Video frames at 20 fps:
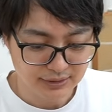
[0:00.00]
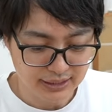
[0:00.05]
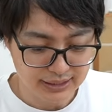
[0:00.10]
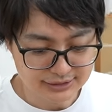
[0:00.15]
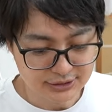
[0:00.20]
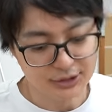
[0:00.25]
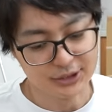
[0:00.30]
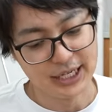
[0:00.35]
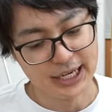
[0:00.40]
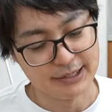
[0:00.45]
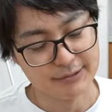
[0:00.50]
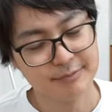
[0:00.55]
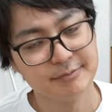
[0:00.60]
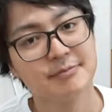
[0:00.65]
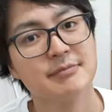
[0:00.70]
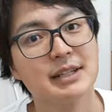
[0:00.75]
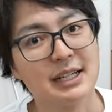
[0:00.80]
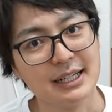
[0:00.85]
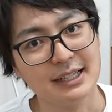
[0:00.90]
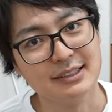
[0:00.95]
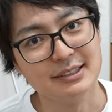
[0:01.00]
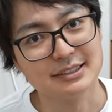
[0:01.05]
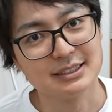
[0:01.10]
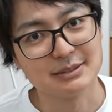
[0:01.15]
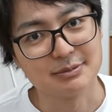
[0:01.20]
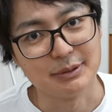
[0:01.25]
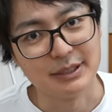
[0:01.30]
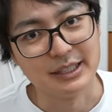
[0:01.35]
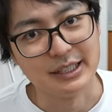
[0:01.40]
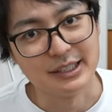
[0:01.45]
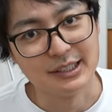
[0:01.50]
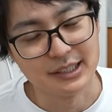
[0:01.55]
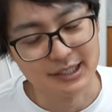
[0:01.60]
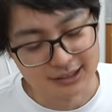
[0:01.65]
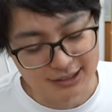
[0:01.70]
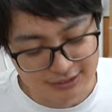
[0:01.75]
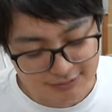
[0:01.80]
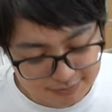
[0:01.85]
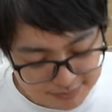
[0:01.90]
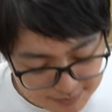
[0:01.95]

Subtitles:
That's okay. That looks pretty good.